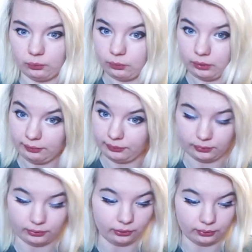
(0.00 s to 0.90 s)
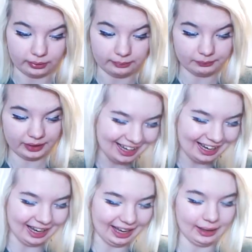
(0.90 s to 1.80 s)
whatever you want to call
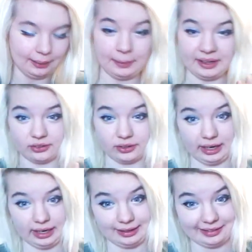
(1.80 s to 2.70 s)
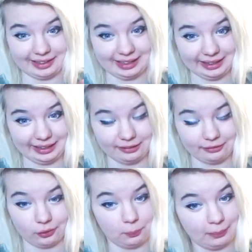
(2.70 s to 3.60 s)
it. Make sure your hands are clean
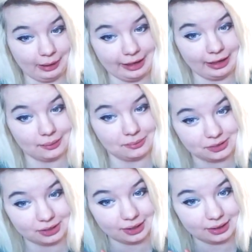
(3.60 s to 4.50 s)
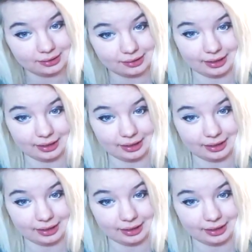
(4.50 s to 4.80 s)
from makeup, dirt,